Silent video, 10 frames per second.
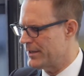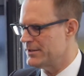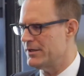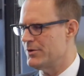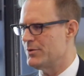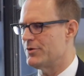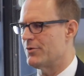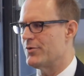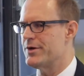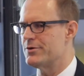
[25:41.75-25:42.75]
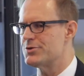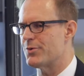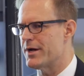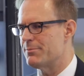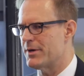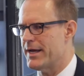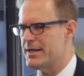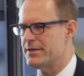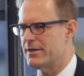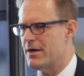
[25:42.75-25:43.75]
I can tell you the arrears rate, but I
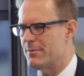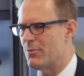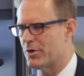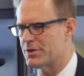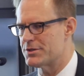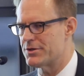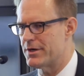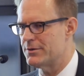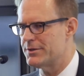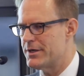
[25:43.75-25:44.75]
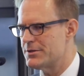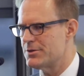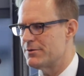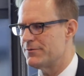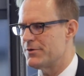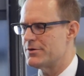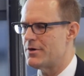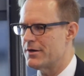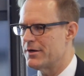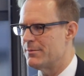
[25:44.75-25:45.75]
can't tell you how many mortgages are out there. So if you're
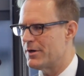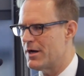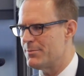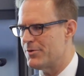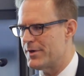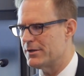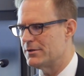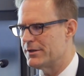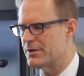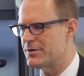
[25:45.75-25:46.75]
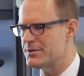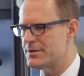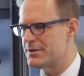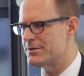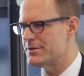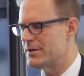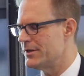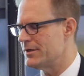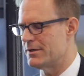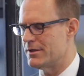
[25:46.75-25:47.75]
talking about a hypothetical increase in interest
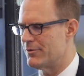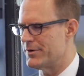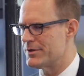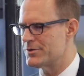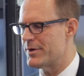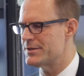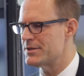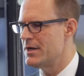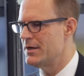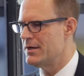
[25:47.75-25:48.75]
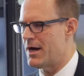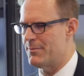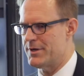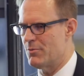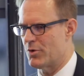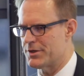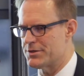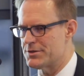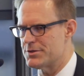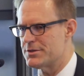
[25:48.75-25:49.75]
in arrears rates, how many
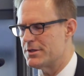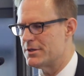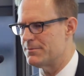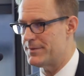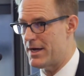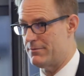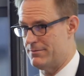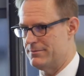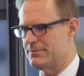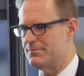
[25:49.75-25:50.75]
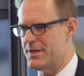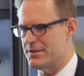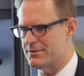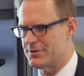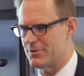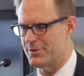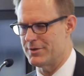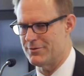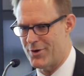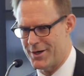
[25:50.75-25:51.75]
mortgages, that means that you'll
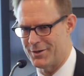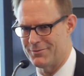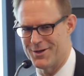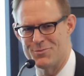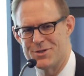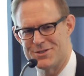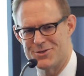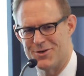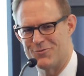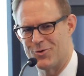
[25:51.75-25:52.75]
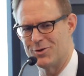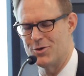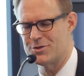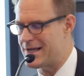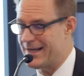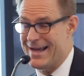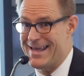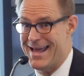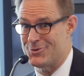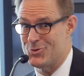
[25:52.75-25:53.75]
be writing a business on foreclosures. I
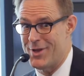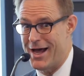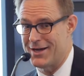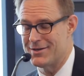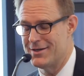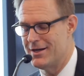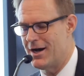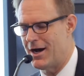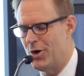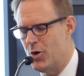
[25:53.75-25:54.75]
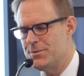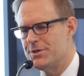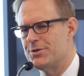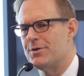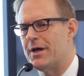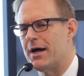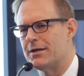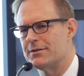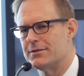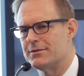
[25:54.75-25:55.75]
can't do that. I hope to do
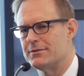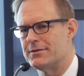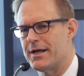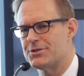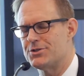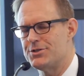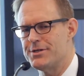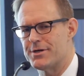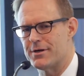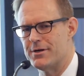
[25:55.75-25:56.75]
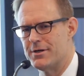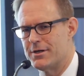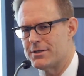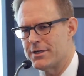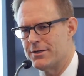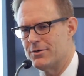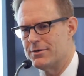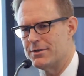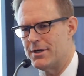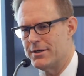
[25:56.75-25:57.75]
that next year, because I'm going
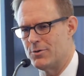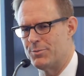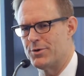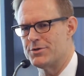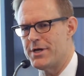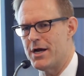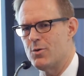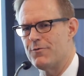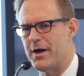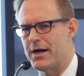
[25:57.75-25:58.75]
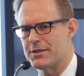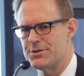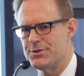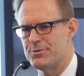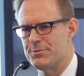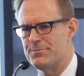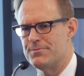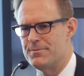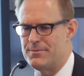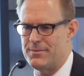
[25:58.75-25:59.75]
to approach Equifax, who would
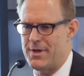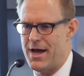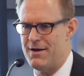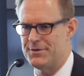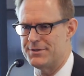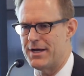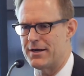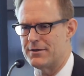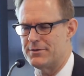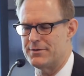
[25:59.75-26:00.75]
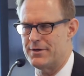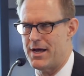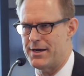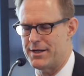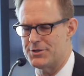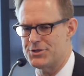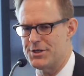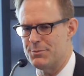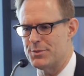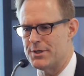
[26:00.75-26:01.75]
have the data. Their data ain't
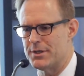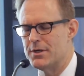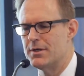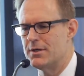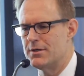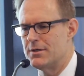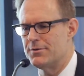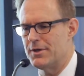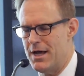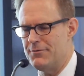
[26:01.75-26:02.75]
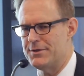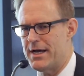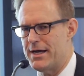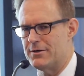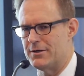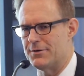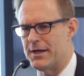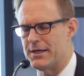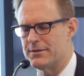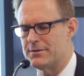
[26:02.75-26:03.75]
cheap, but they'll have the data on
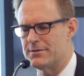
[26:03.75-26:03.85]
that